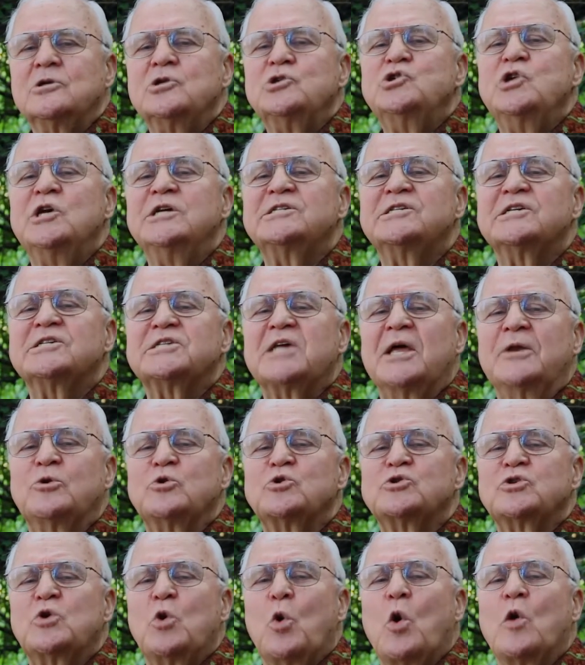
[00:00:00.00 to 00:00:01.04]
Jesus
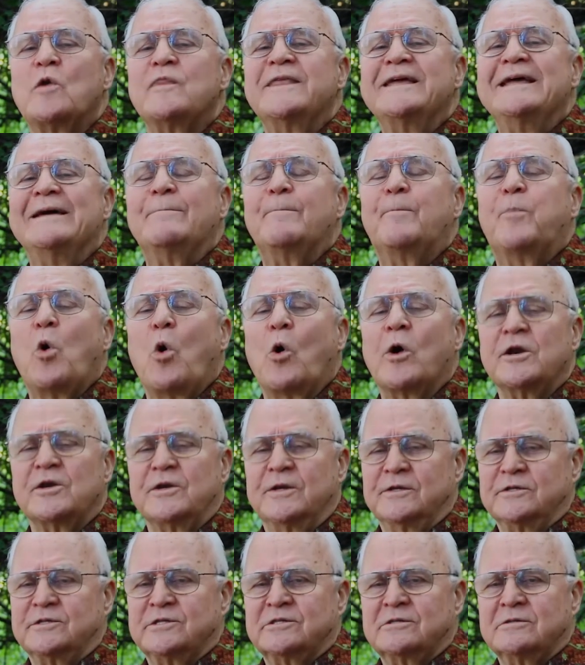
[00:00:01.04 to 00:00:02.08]
underscored the
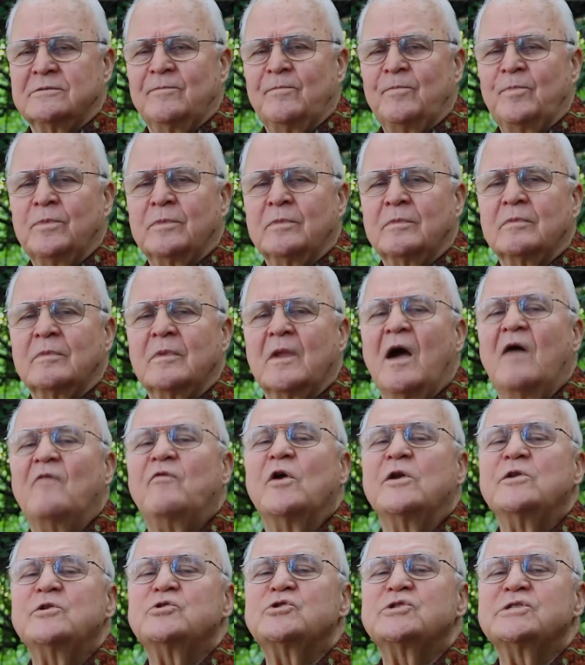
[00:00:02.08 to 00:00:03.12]
importance of
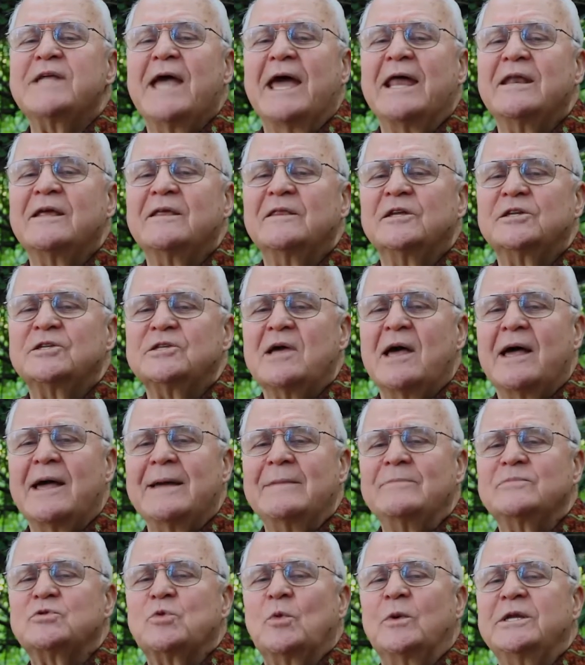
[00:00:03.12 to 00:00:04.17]
understanding the
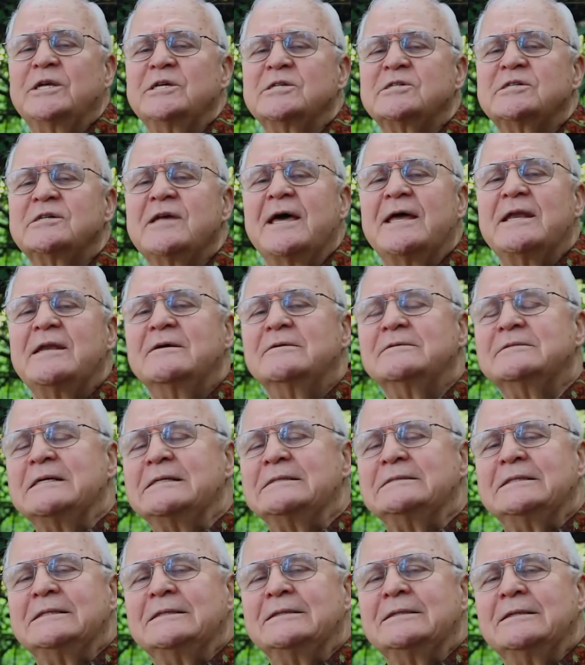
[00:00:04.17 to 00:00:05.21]
times when he said,
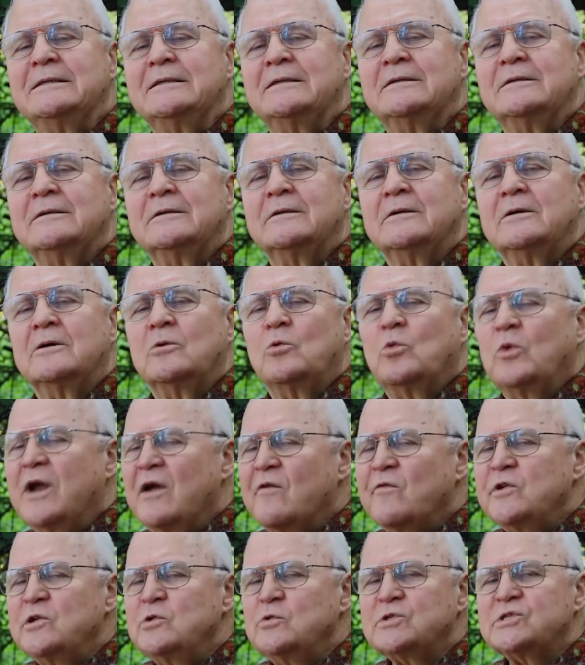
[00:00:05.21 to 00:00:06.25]

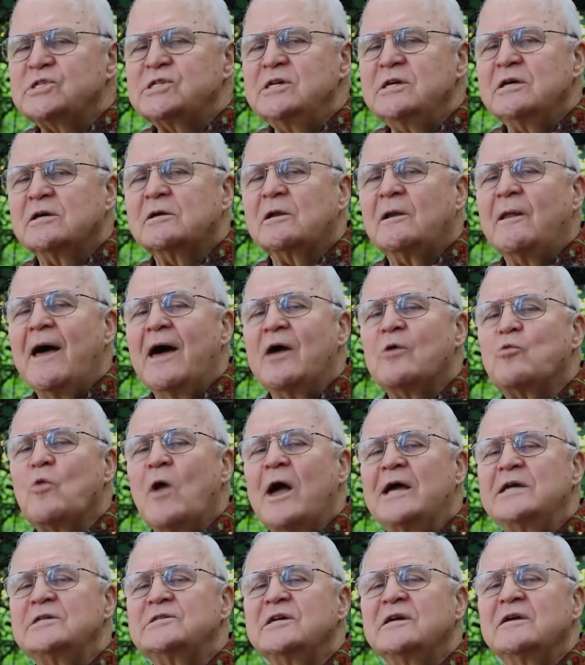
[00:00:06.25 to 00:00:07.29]
"Whenever you see a cloud
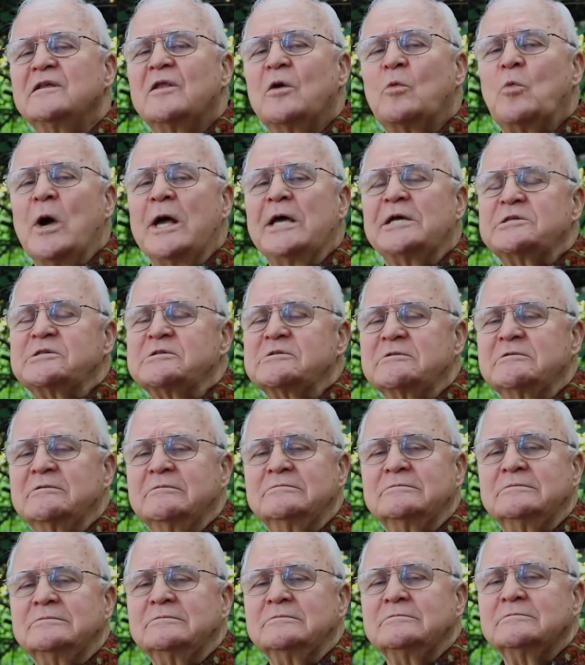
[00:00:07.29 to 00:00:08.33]
rising in the west,
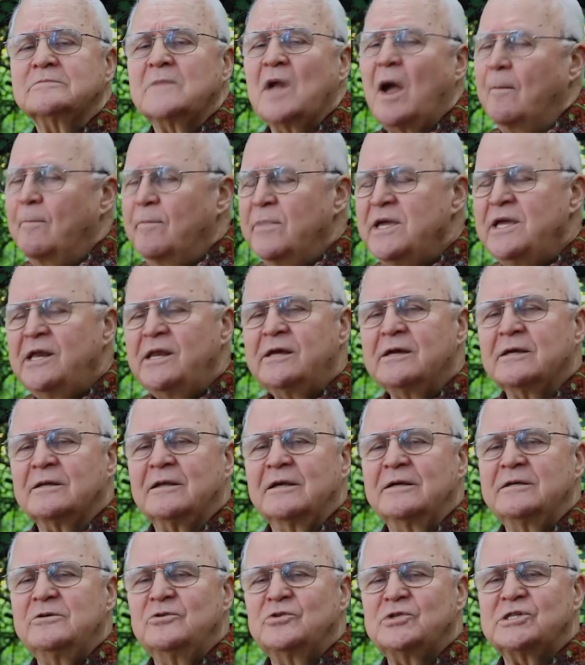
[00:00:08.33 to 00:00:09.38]

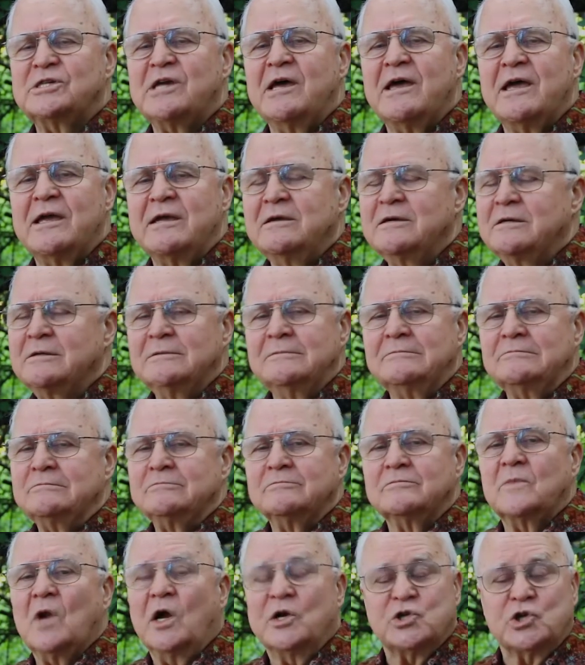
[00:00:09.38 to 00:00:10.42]
immediately you say,
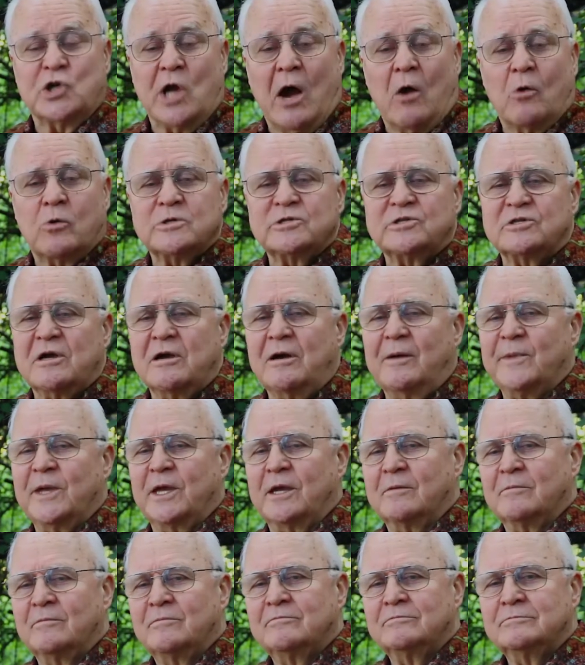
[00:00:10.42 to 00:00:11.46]
'A shower is
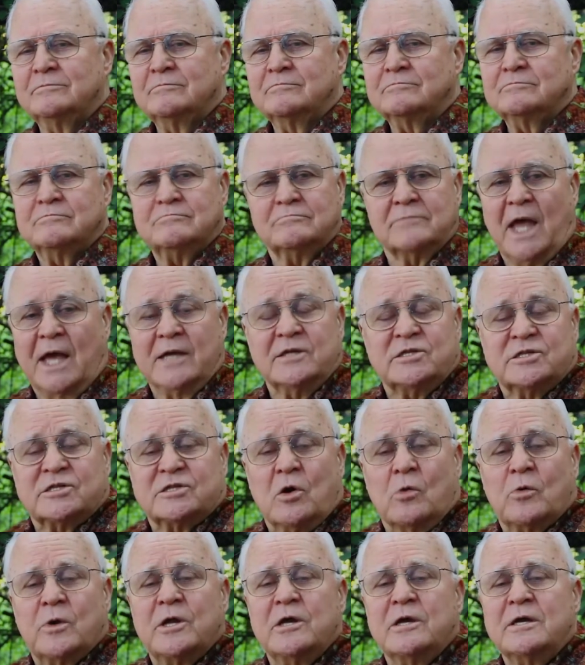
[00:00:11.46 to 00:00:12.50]
coming,' and
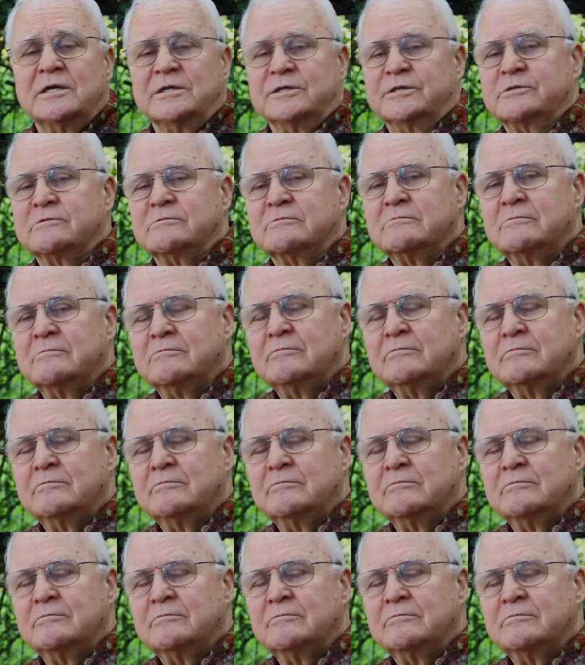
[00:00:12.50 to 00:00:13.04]
so it is.